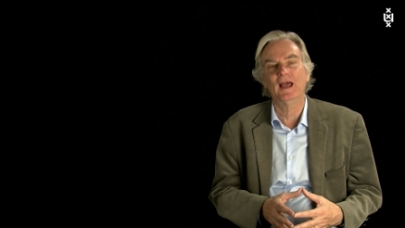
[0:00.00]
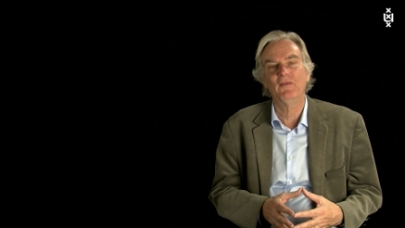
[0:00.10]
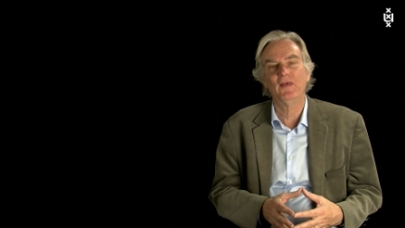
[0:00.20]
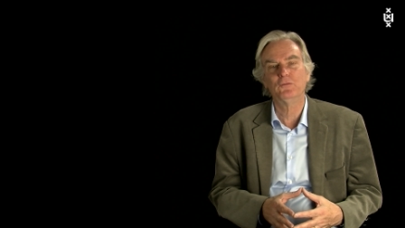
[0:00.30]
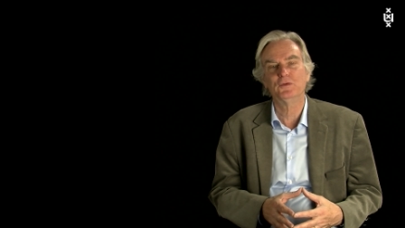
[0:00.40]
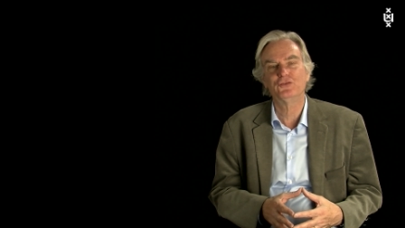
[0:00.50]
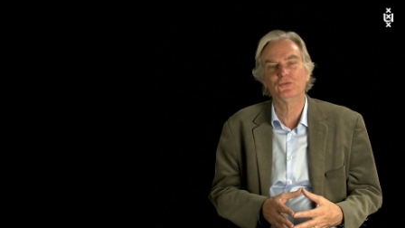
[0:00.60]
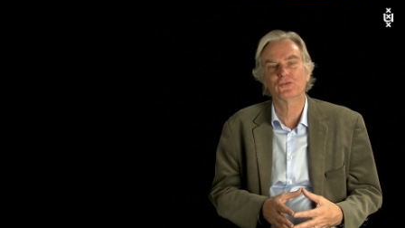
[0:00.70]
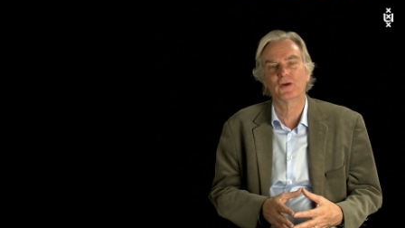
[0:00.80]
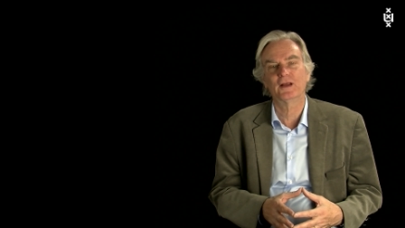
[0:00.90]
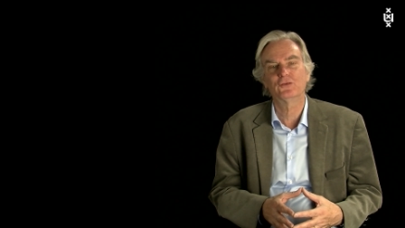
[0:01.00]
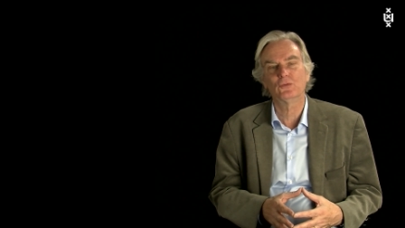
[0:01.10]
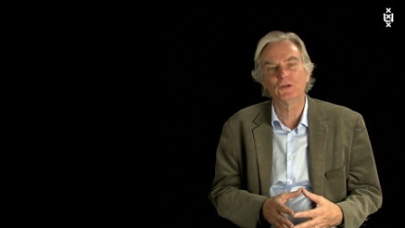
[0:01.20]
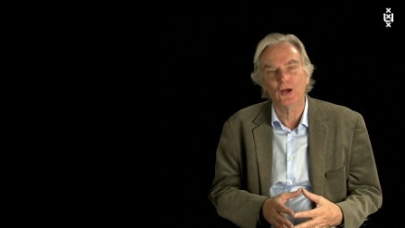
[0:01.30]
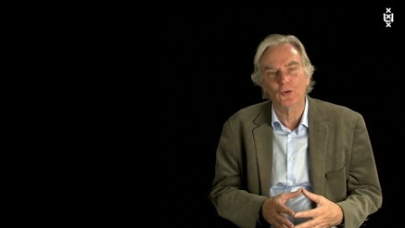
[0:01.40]
and that we should try to
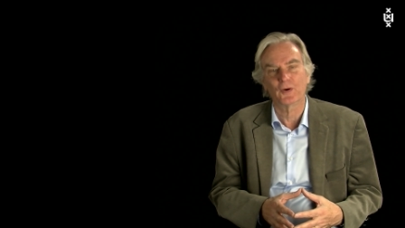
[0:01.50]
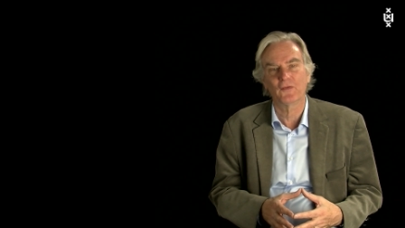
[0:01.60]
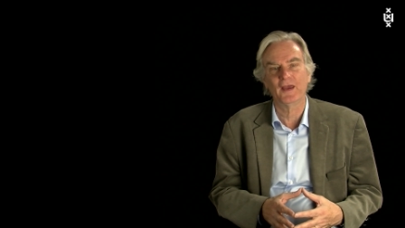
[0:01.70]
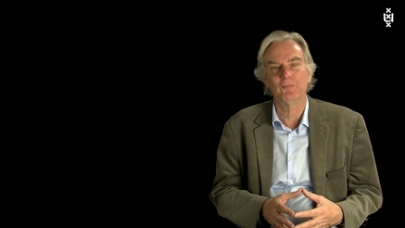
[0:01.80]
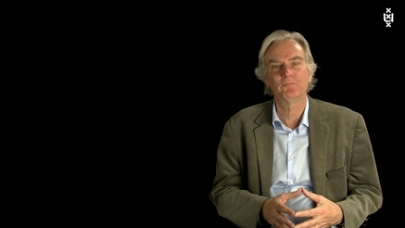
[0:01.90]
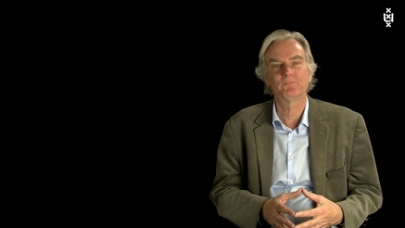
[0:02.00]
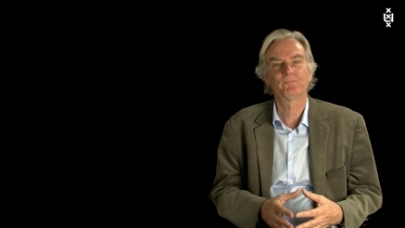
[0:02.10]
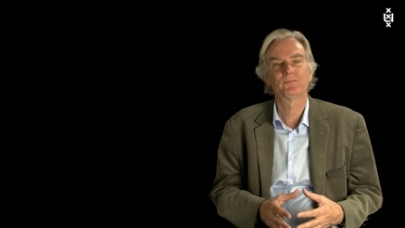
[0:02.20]
lower them.